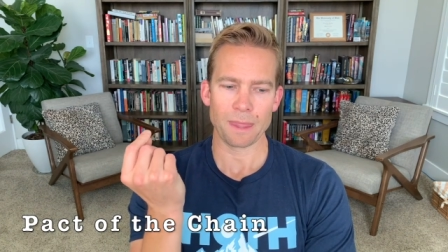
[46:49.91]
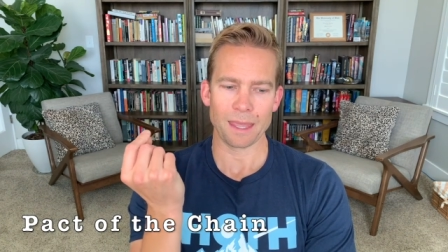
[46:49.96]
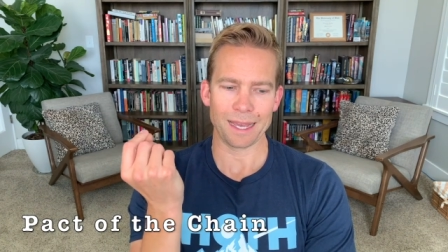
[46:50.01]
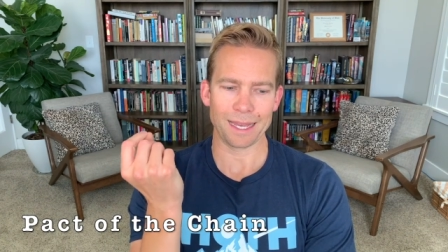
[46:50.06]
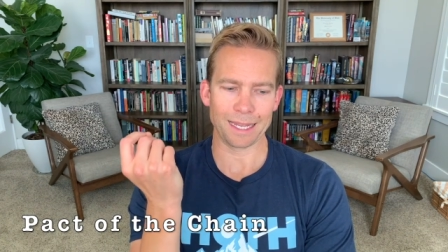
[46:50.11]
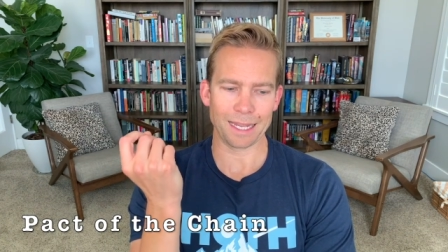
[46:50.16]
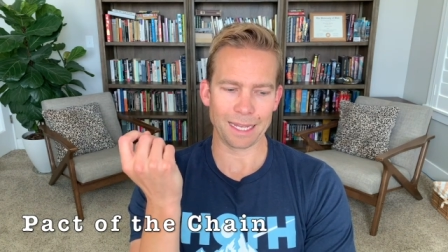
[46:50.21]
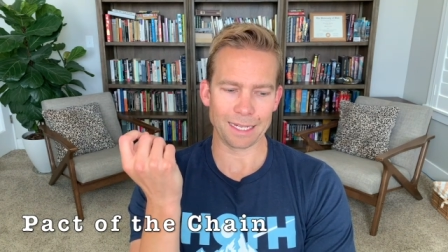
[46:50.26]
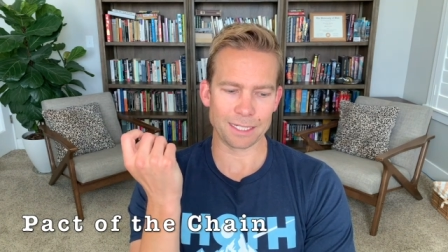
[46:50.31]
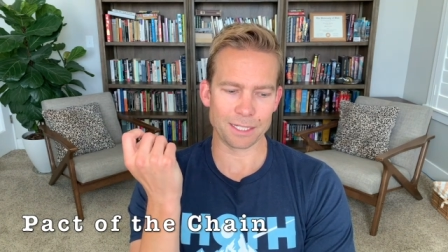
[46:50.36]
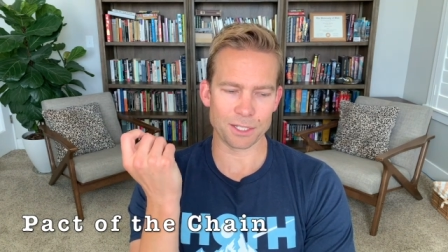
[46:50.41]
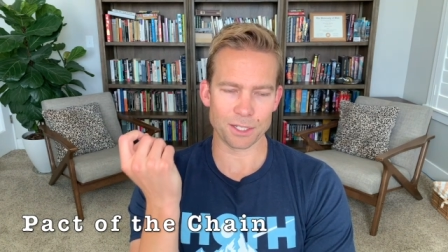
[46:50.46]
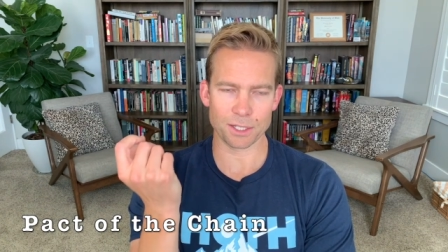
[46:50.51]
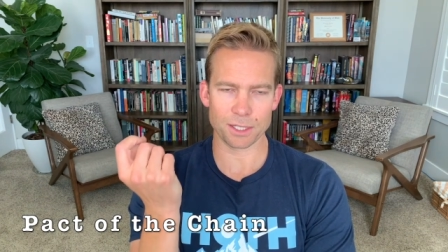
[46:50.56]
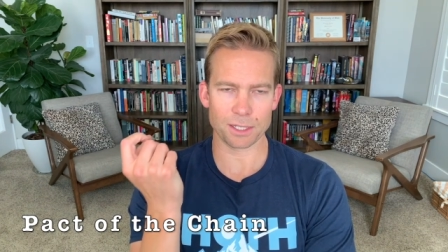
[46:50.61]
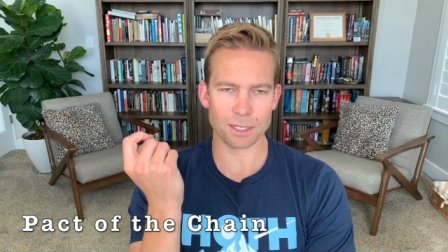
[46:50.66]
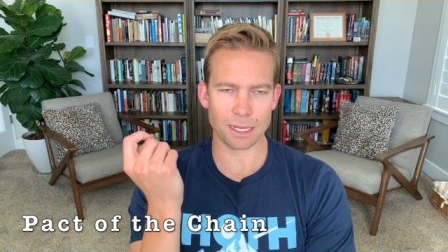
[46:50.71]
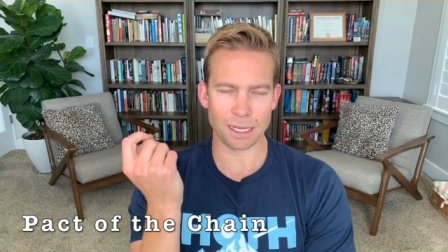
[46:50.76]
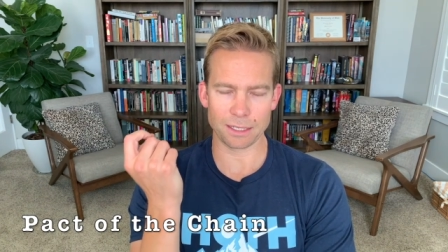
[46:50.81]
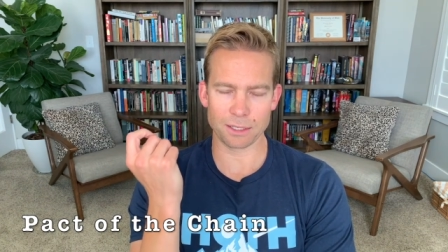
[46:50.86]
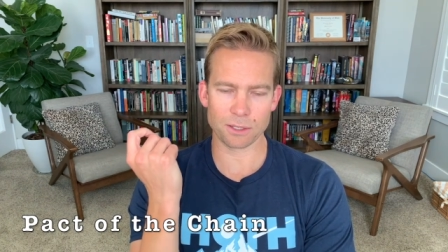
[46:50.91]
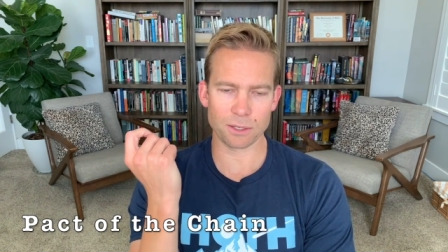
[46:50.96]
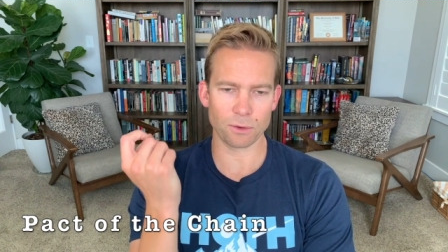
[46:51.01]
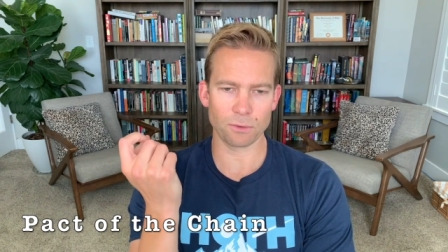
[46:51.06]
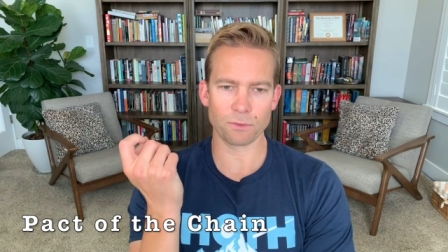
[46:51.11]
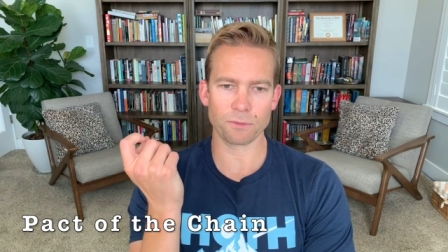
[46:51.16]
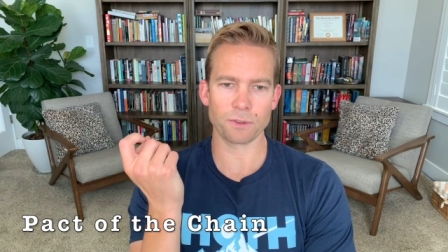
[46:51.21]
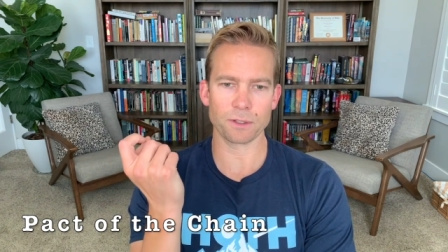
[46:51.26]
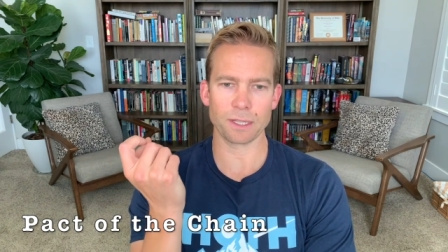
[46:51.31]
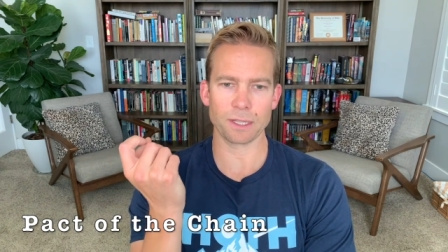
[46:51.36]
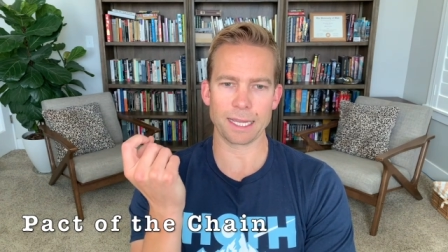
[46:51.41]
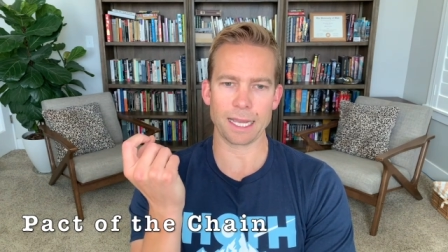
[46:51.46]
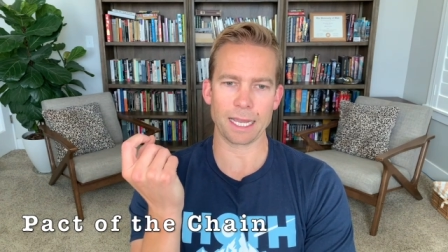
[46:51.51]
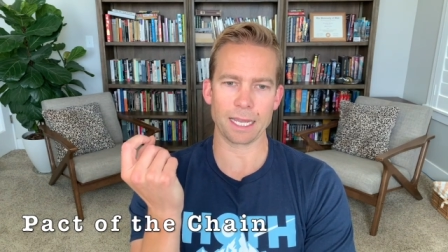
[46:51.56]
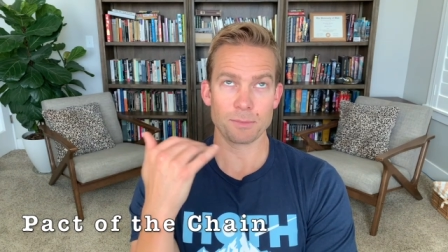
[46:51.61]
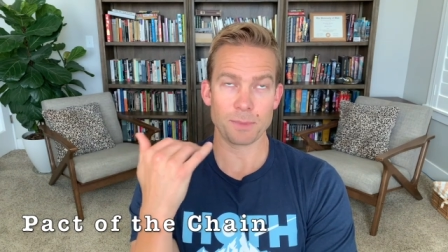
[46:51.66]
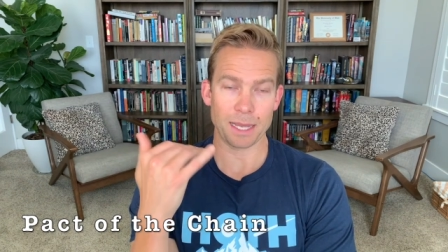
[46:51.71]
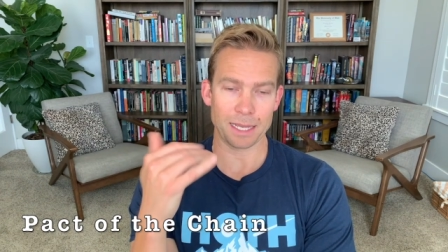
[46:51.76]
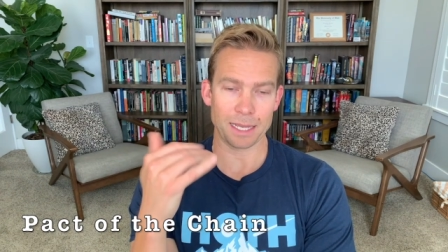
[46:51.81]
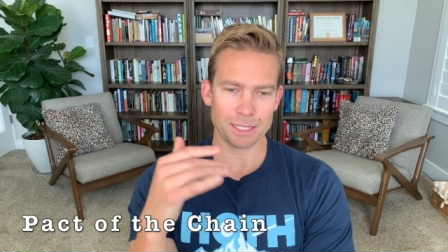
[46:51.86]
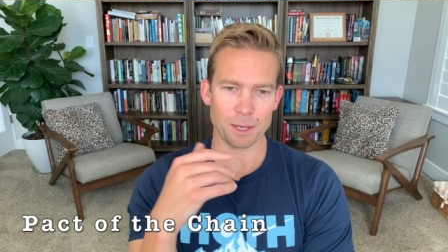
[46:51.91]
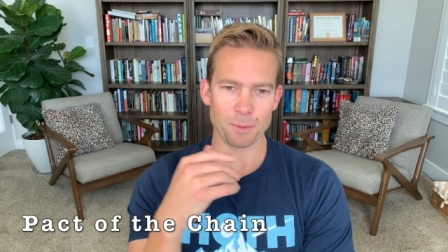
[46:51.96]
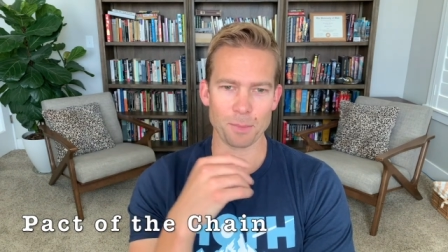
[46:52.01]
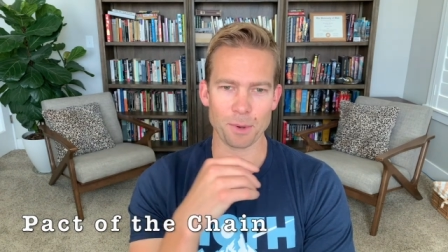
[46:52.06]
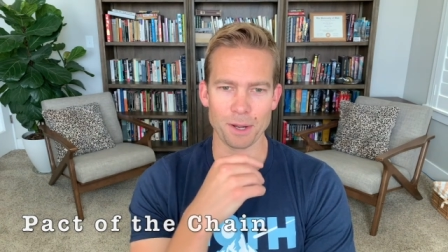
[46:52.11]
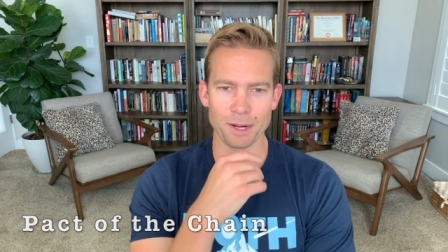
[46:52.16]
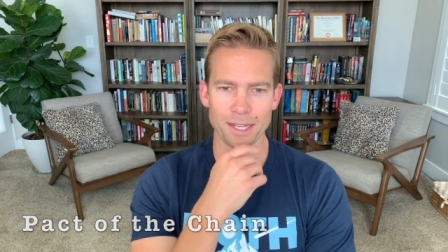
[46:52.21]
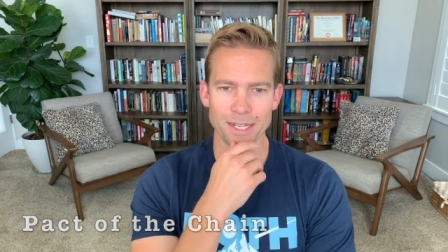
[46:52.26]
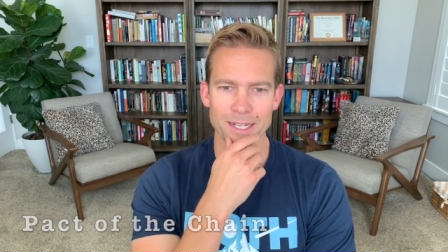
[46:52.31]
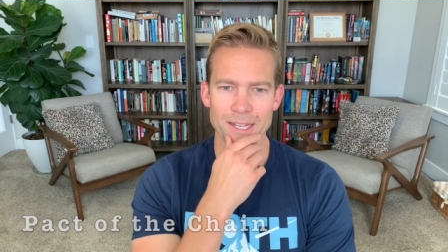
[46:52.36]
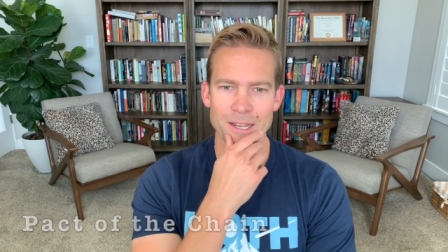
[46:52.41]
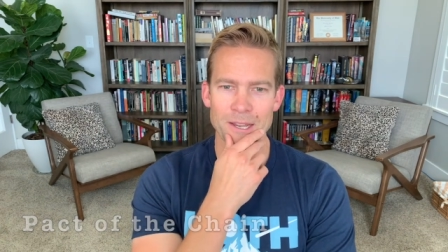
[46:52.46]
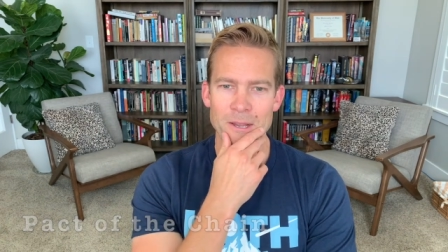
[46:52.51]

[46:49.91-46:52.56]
I don't feel like I can pass up on it.